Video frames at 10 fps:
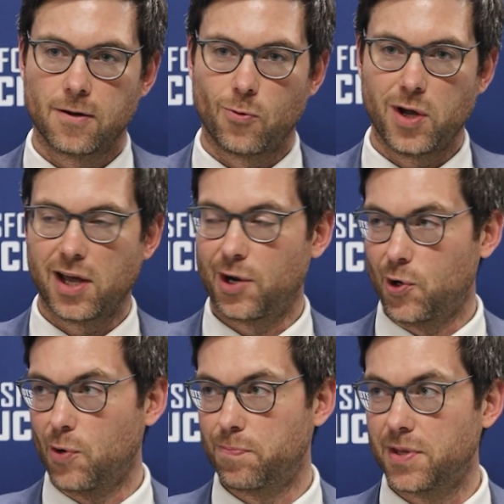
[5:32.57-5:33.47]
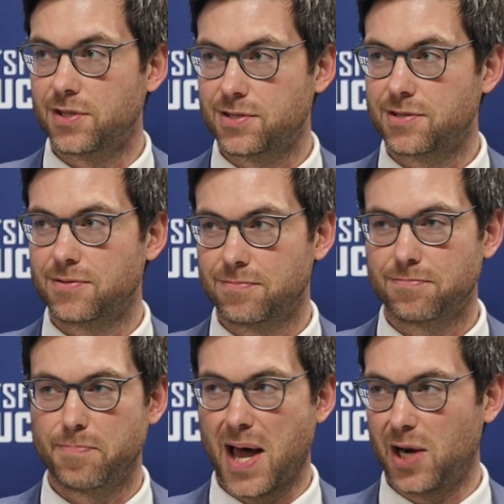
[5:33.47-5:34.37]
We got a group that's
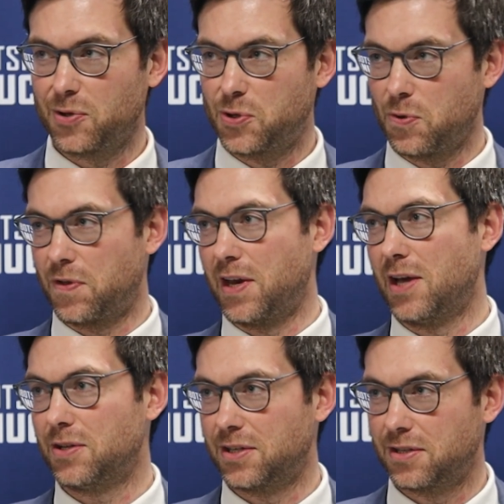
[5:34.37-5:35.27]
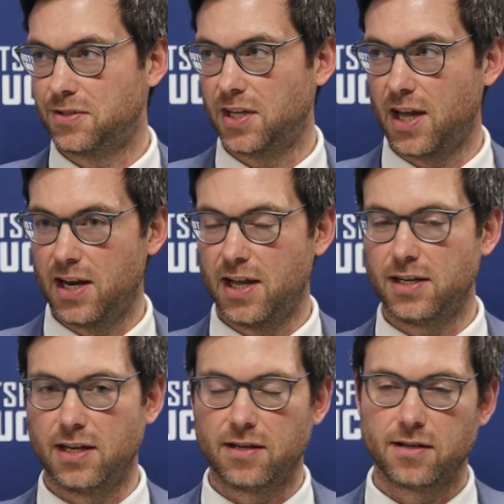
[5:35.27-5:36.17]
battled tooth and nail to get in,